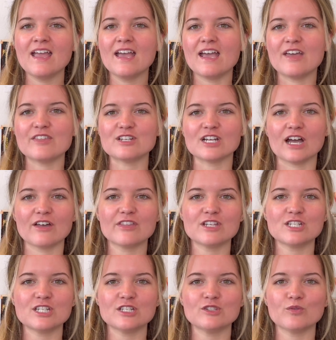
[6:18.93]
and the child that
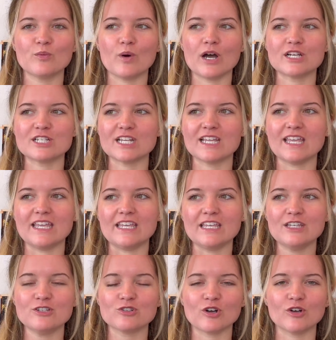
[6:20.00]
she is watching, he
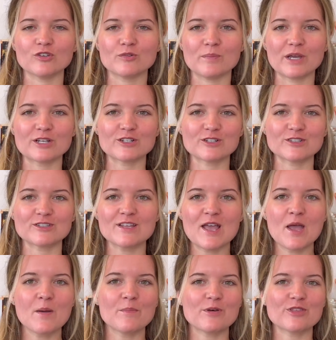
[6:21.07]
draws pictures,
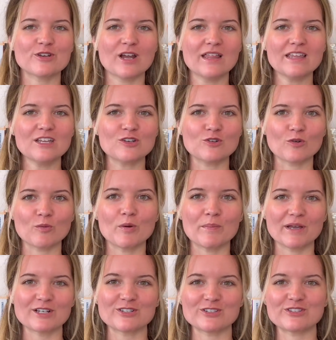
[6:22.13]
but they're not like normal
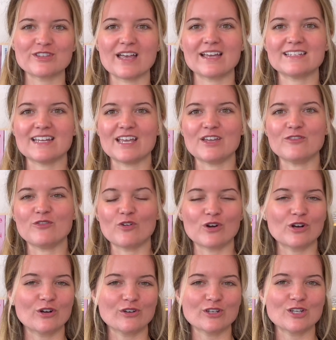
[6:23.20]
pictures that a
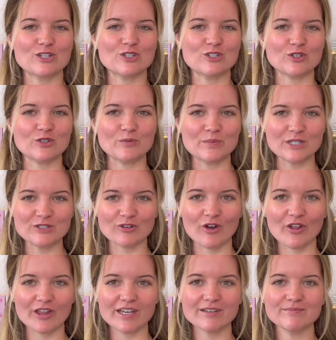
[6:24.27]
4-year-old should be
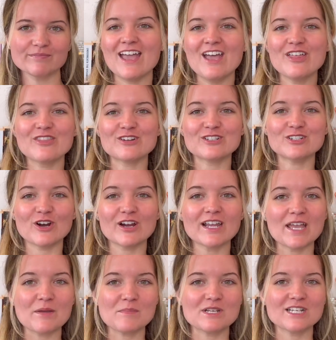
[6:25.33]
drawing. They're dark
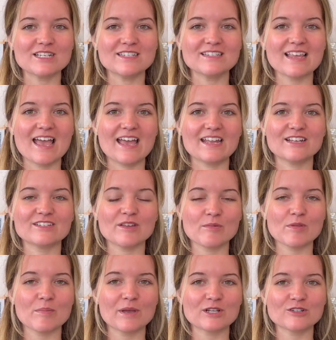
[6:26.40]
images, and some of
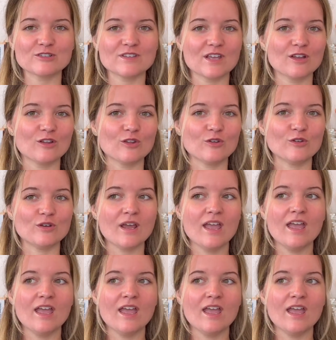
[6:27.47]
the pictures include